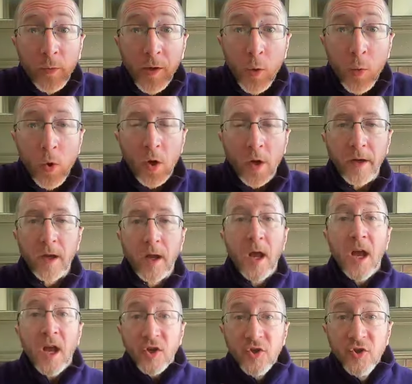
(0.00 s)
we go on,
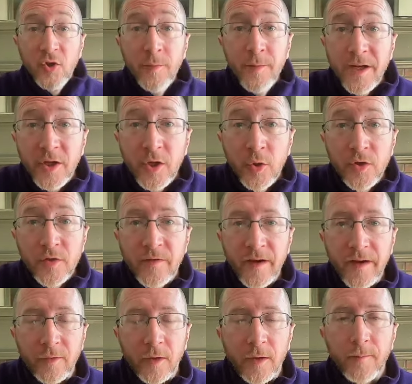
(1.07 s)
do me a huge
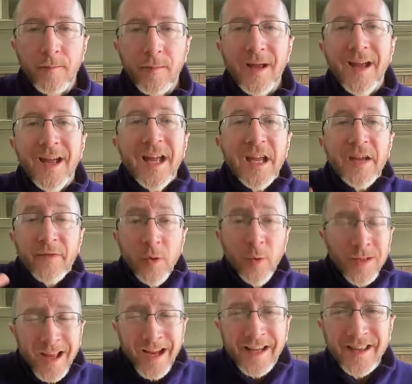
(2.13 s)
favor. If you
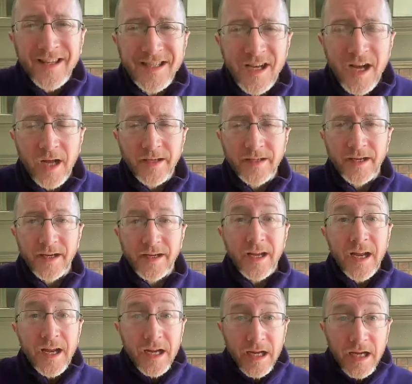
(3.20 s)
like this content,
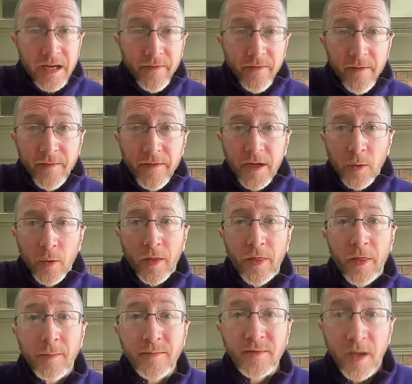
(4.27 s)
give the video a
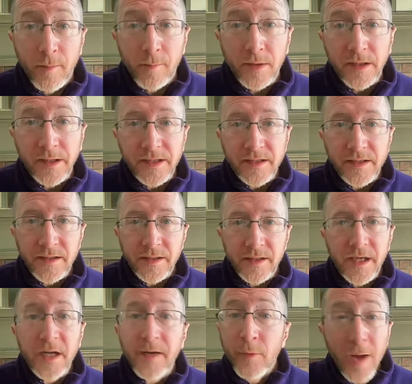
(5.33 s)
thumbs up, please.
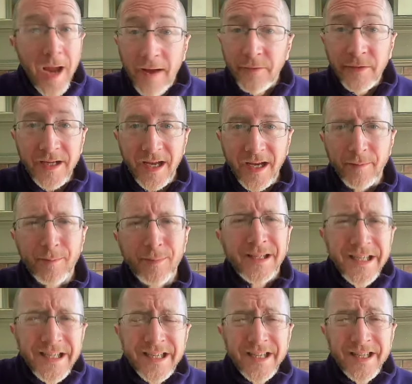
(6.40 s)
And if you haven't yet,
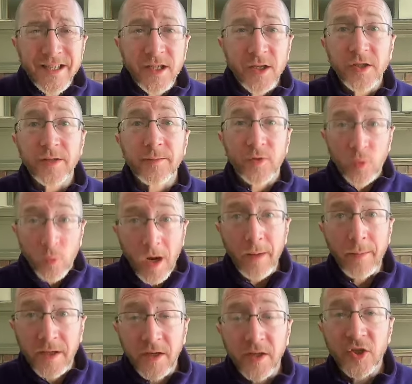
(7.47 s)
please consider
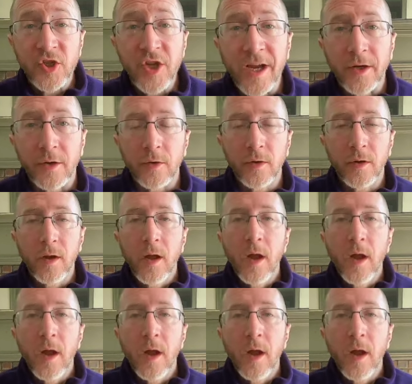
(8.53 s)
subscribing to the channel.